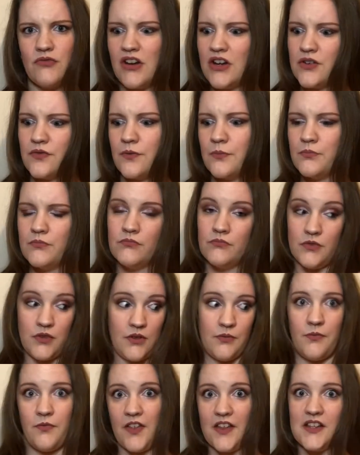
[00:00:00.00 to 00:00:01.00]
range from
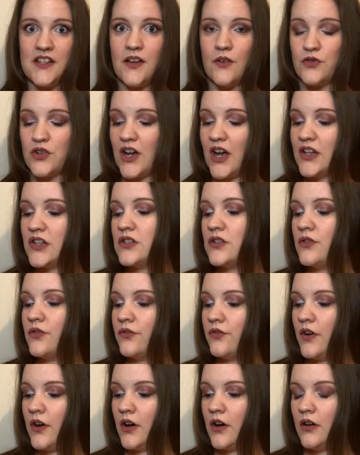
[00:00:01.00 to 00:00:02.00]
the things I've tried so
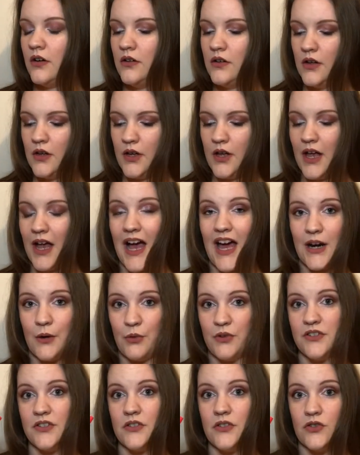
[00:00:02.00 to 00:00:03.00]
far, and I
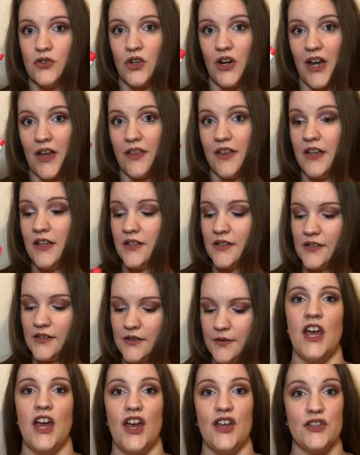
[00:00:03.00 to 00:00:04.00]
wanted to try
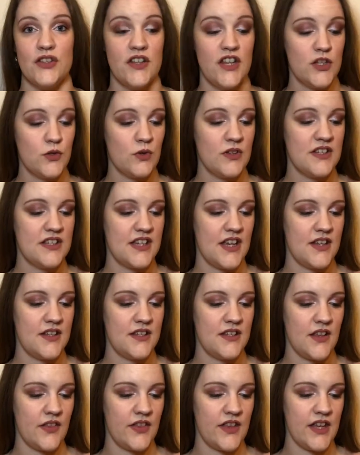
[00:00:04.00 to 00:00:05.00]
this. So this one
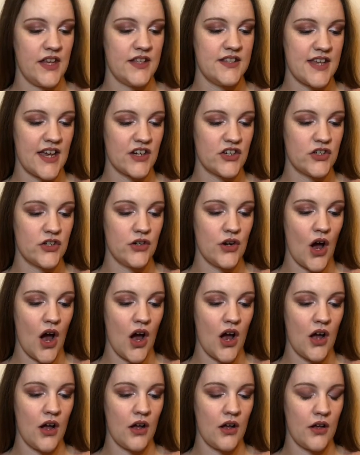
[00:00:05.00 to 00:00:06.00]
says the texture
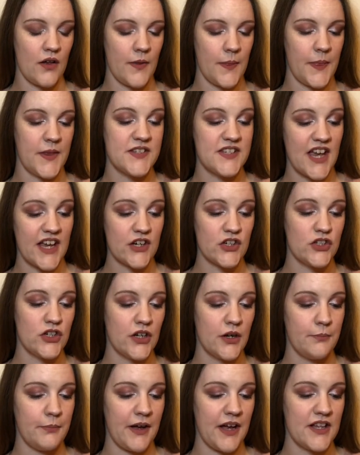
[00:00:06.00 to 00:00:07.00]

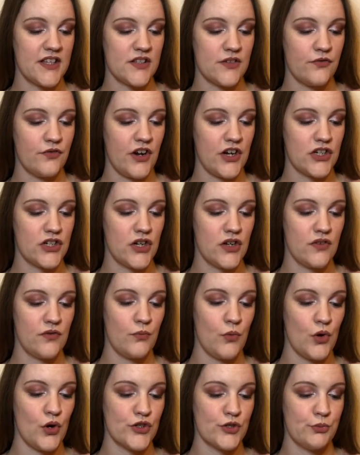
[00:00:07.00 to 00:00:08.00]
combines the freshness
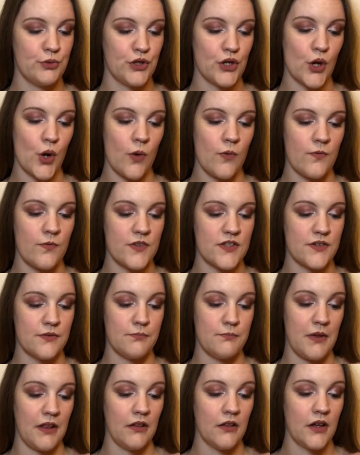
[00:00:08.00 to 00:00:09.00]
of water with the comfort
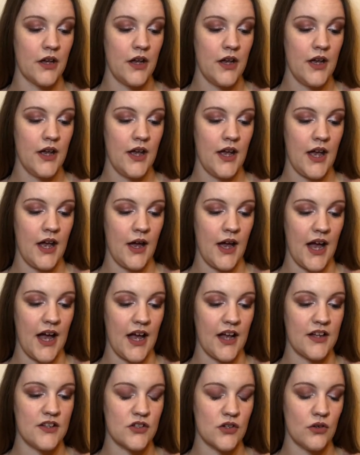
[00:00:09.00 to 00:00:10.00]
of milk
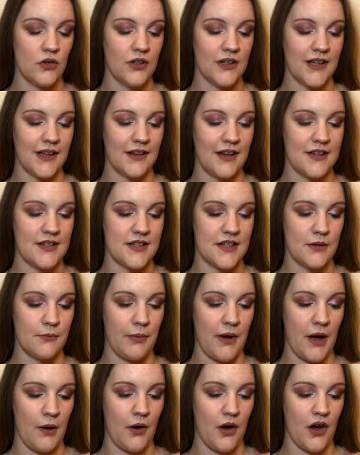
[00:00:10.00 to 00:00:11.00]
and all the cleansing
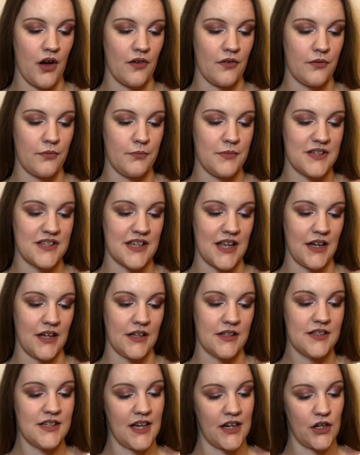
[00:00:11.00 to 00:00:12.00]
power of
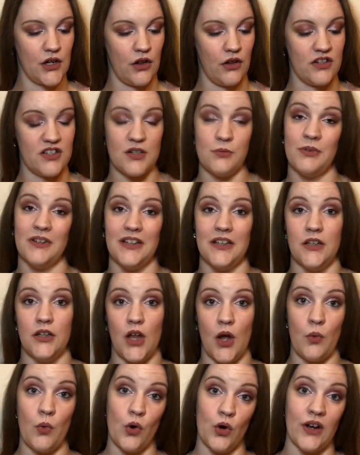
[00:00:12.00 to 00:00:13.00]
micellar technology with
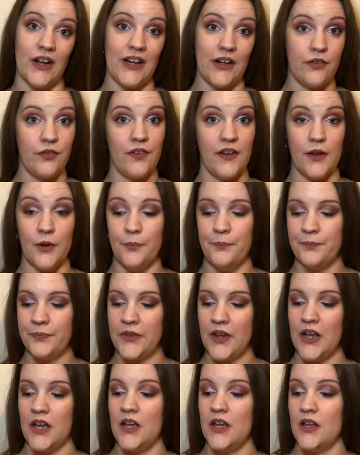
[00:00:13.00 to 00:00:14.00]
no oily film.
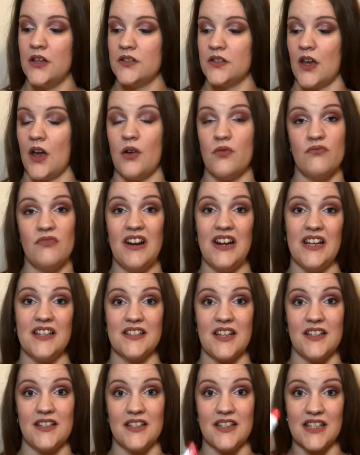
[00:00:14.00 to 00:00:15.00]
So really
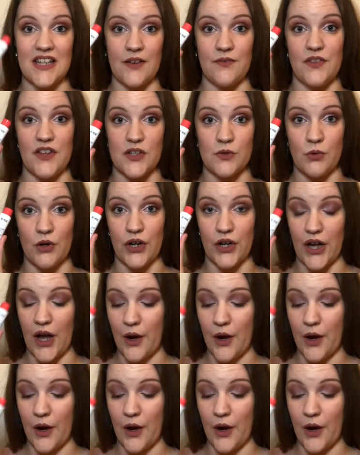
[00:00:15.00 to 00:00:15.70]
excited to give this one a